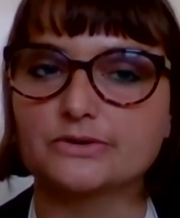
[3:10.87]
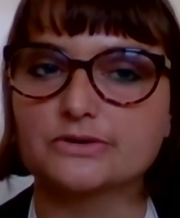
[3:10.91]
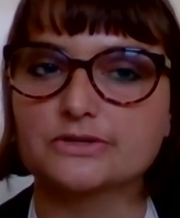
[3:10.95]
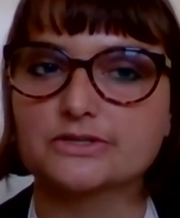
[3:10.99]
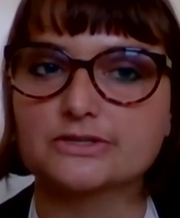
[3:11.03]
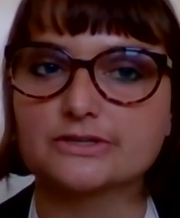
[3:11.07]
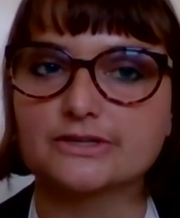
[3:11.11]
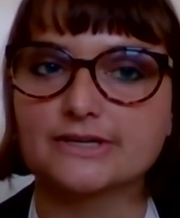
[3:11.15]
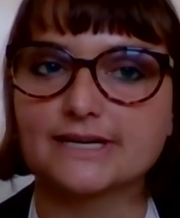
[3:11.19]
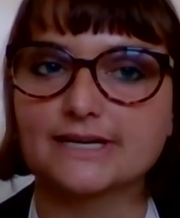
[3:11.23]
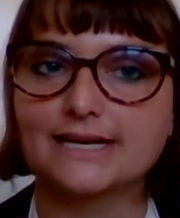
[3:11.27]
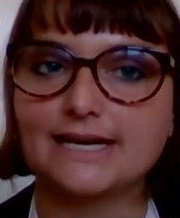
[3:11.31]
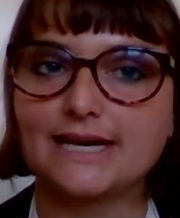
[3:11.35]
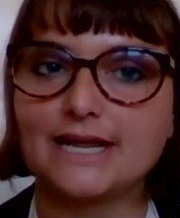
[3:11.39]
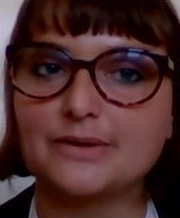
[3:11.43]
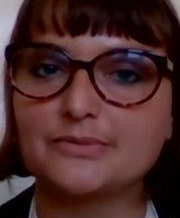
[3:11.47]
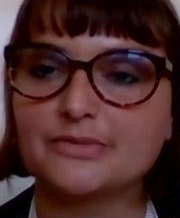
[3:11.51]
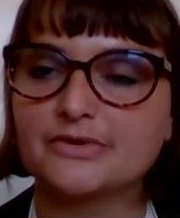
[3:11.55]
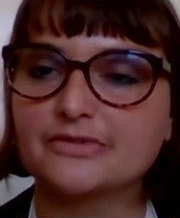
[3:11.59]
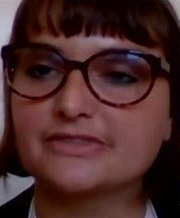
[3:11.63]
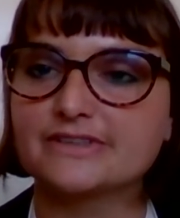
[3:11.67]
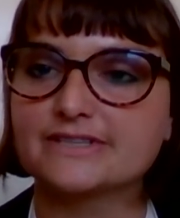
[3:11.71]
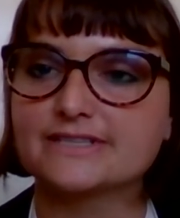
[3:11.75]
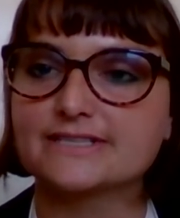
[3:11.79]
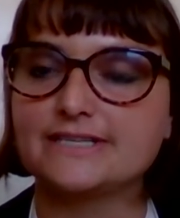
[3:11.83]
but also a
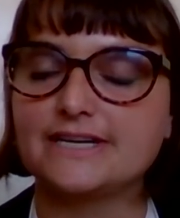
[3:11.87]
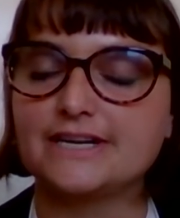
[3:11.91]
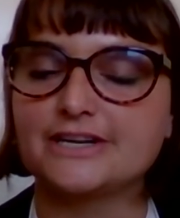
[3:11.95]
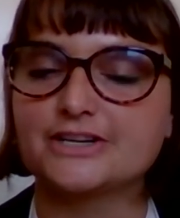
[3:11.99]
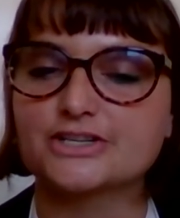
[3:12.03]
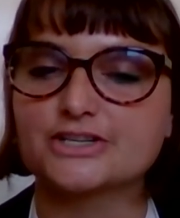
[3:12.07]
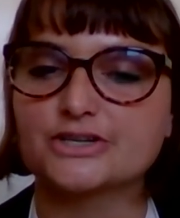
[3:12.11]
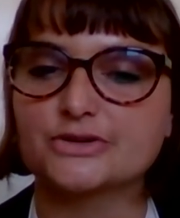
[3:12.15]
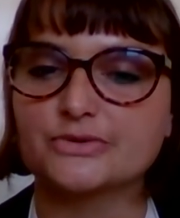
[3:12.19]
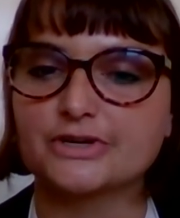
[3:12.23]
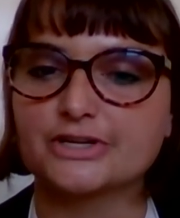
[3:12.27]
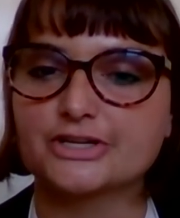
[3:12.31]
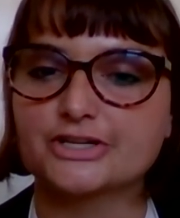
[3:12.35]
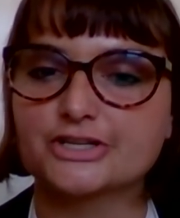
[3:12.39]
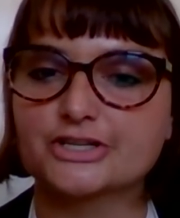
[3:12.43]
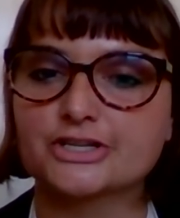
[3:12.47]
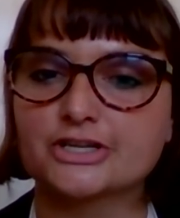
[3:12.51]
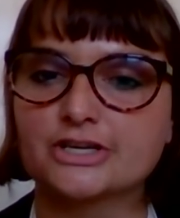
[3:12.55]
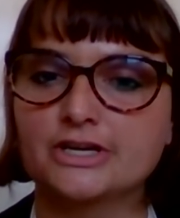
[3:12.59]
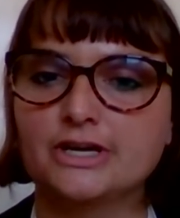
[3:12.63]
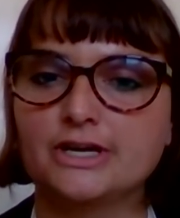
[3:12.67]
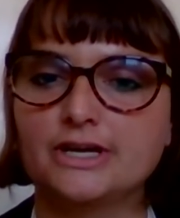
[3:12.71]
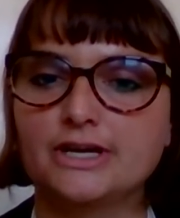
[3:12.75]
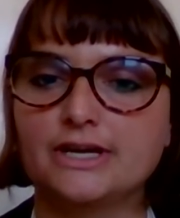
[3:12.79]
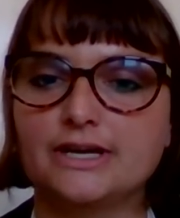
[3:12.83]
claim of this nature,
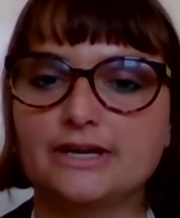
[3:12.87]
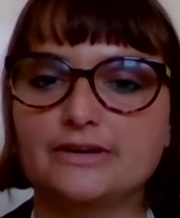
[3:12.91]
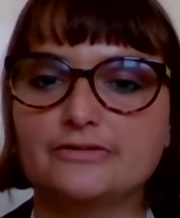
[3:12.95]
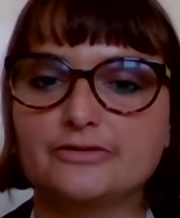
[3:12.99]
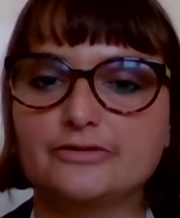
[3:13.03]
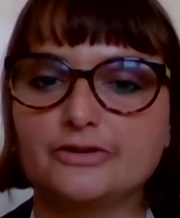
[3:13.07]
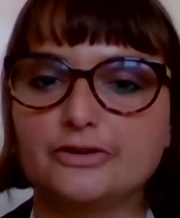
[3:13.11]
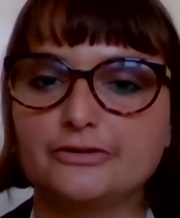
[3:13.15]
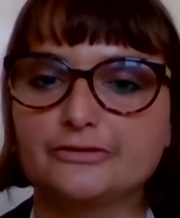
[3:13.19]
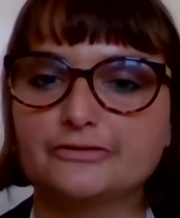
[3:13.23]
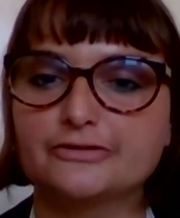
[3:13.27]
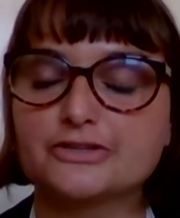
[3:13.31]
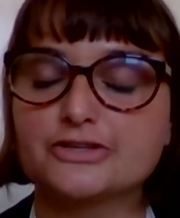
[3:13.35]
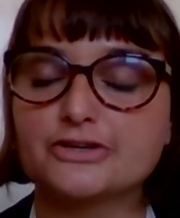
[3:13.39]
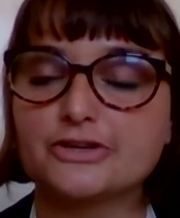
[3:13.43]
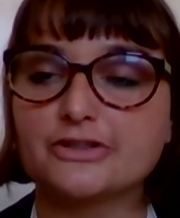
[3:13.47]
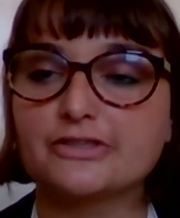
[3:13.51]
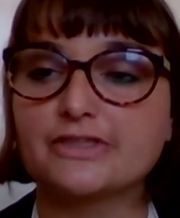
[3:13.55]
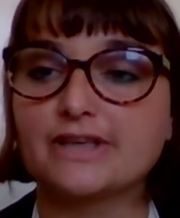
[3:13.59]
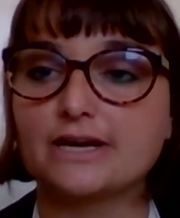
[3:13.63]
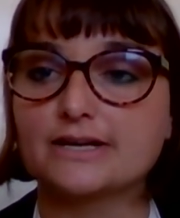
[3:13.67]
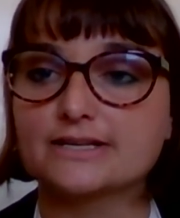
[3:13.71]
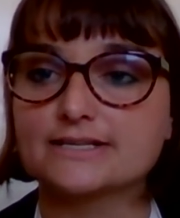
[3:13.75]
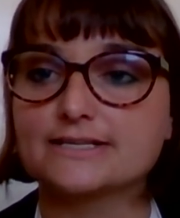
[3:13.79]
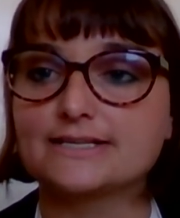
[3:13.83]
which involved
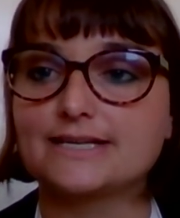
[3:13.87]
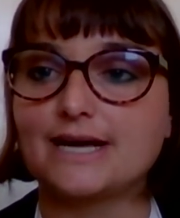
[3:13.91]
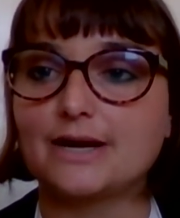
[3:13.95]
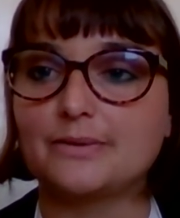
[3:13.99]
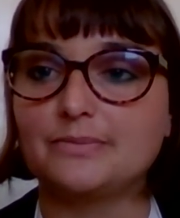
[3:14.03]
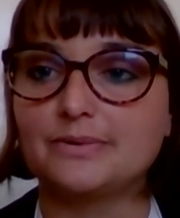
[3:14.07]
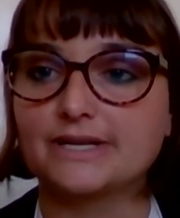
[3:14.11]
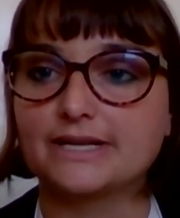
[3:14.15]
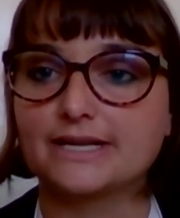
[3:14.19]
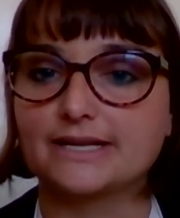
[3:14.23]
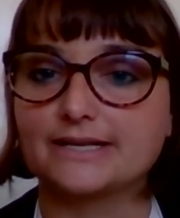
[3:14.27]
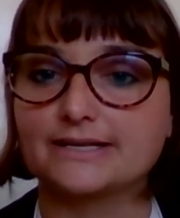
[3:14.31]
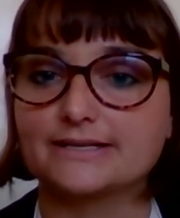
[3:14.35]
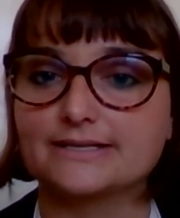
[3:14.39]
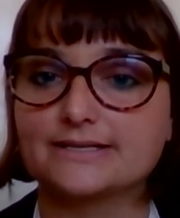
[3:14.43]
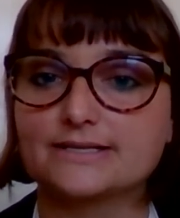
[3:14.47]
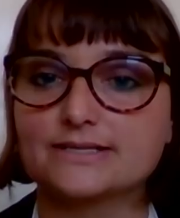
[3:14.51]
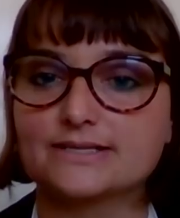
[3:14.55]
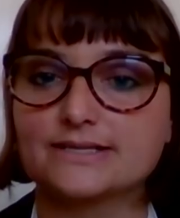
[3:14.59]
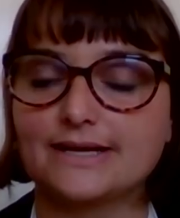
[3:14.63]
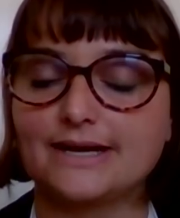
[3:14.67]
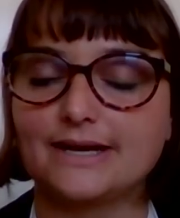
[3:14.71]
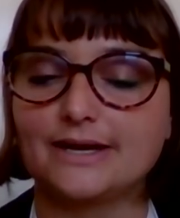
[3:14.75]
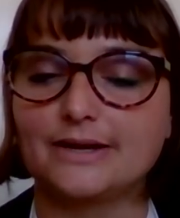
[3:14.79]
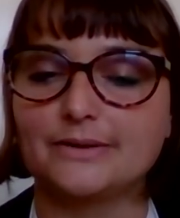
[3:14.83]
2,000
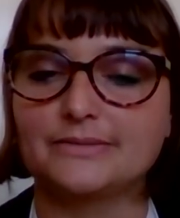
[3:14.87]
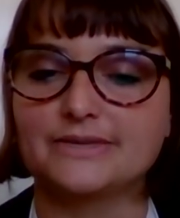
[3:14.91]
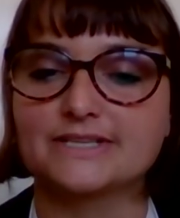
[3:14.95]
applicants.